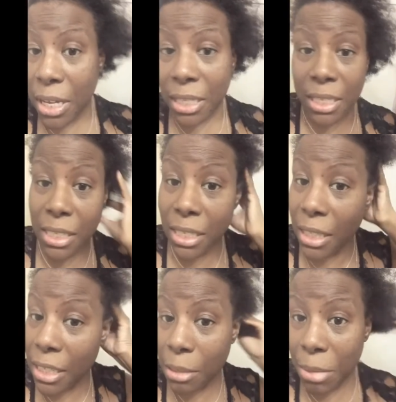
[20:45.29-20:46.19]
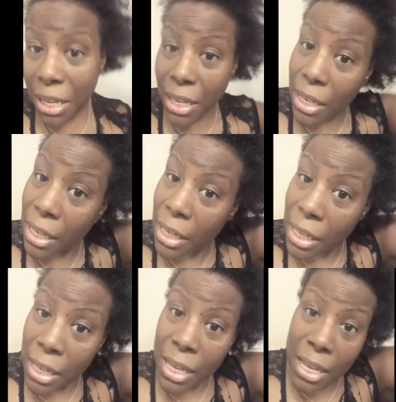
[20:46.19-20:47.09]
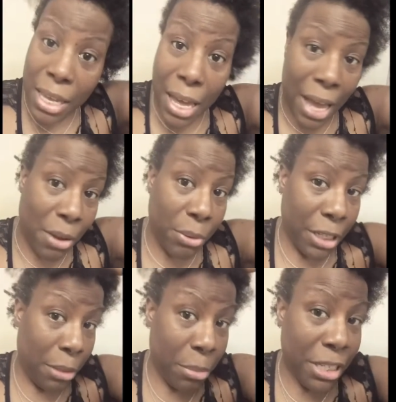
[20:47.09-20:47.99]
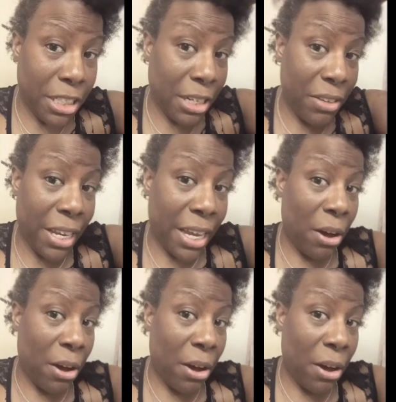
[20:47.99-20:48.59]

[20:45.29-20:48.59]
just a little bit. I don't need much of it at